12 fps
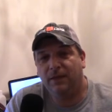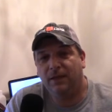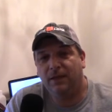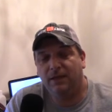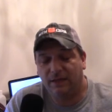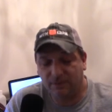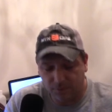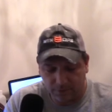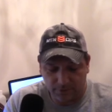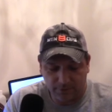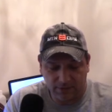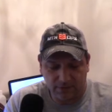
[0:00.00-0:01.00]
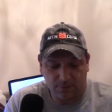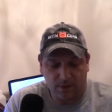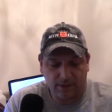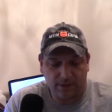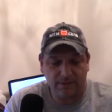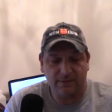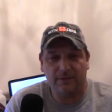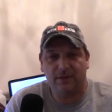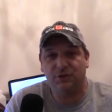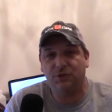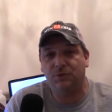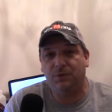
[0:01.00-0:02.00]
and that's going to be at the Watkins
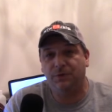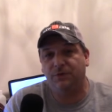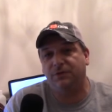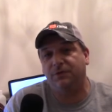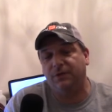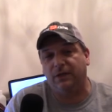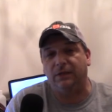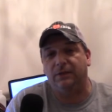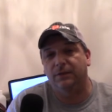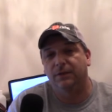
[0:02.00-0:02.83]
Glen Short Circuit.